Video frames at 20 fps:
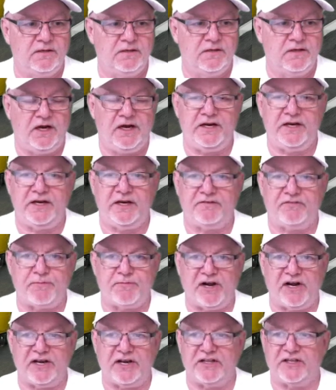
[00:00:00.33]
Hey
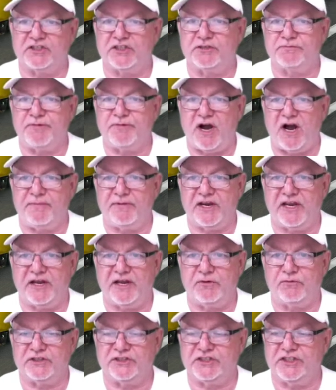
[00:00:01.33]
everybody, this is Bob
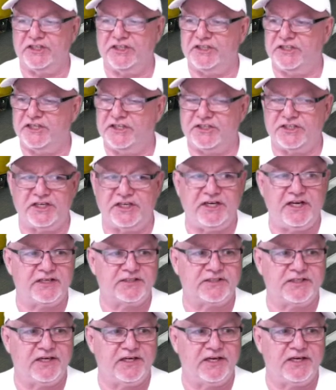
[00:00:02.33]
again with
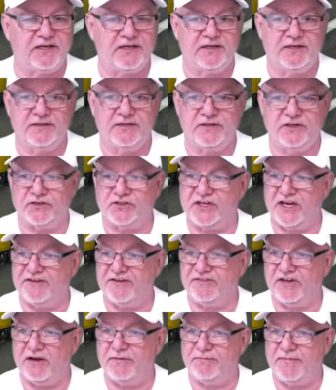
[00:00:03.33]
CTCS Inc., your
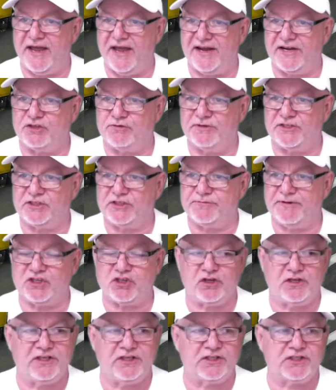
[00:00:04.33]
safety and management
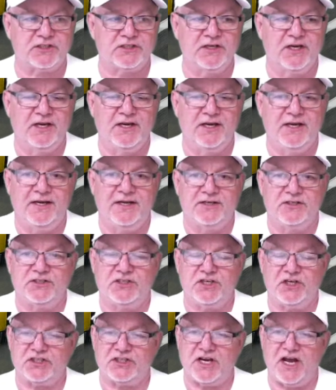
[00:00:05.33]
specialist.
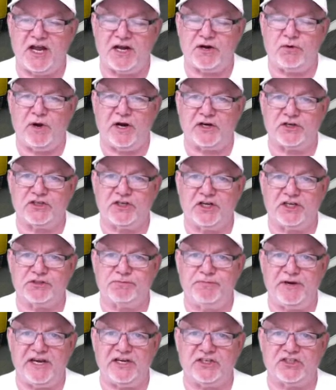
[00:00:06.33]
Just kind of want to touch
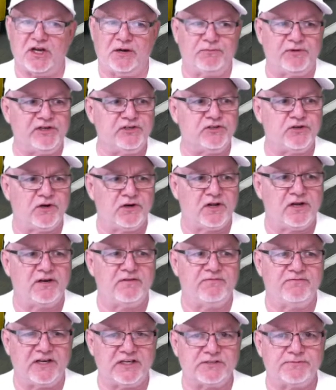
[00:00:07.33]
base on return on
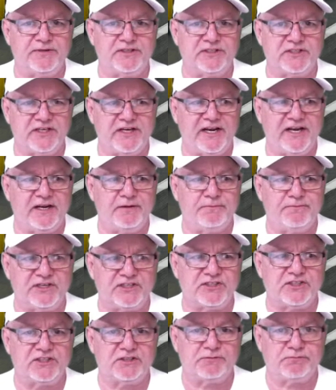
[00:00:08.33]
investment today in
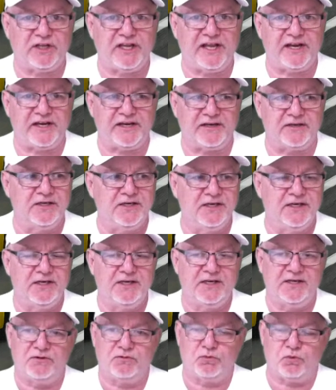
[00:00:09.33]
business planning.
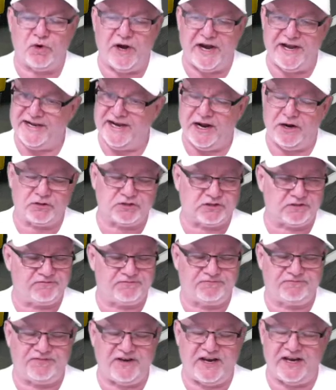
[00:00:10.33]
Right now is a
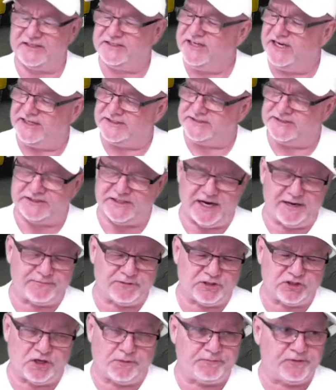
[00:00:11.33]
fantastic time
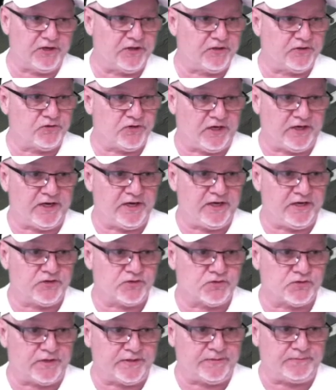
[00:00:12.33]
to jump into the trucking
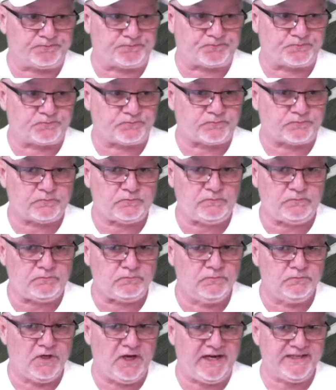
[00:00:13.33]
industry.
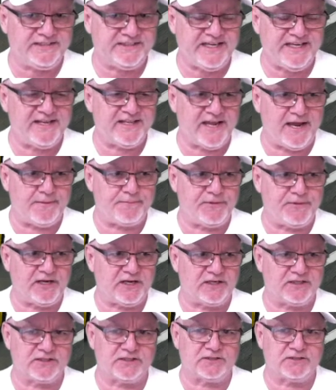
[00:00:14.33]
I say that
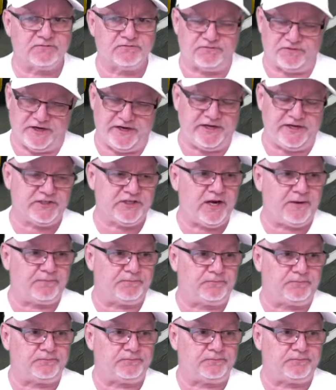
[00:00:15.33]
because freight is up.